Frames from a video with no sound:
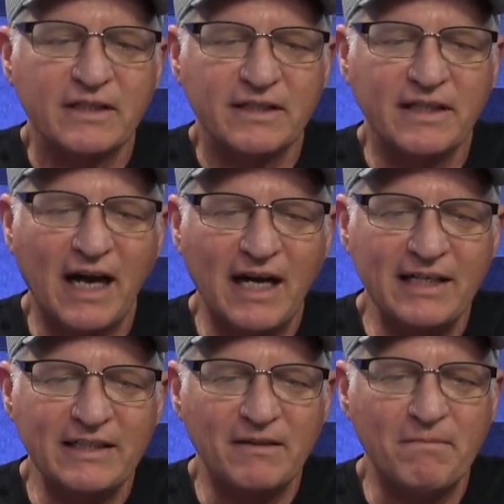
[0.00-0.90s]
God
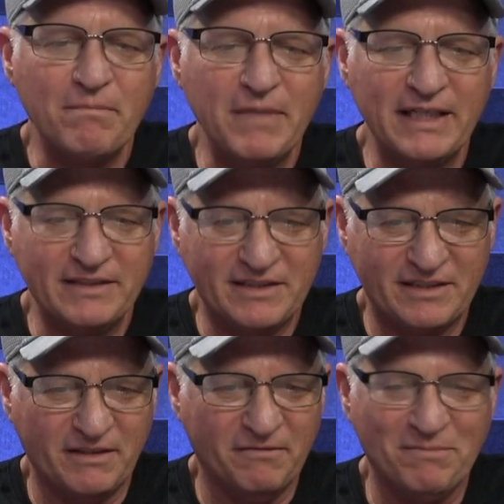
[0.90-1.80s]
in the
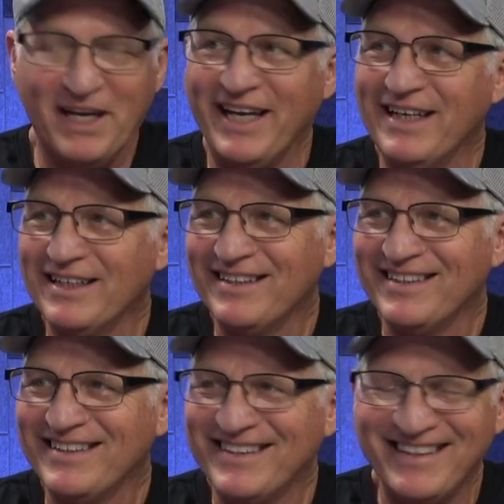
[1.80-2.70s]
midst of me
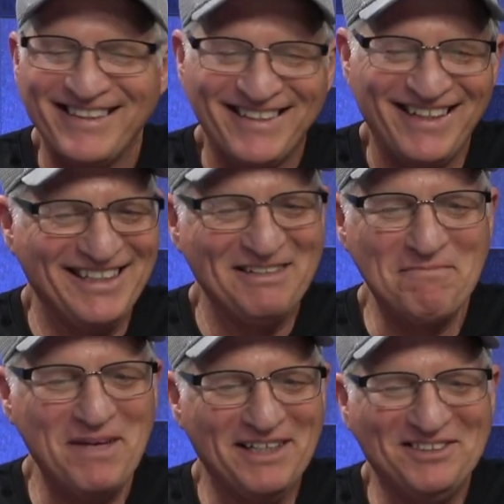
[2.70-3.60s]
midst in the
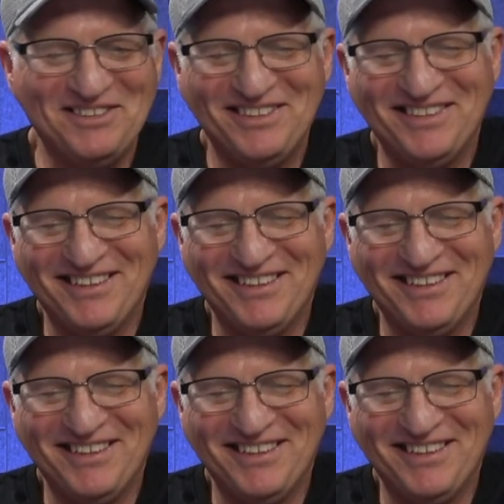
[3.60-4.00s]
mists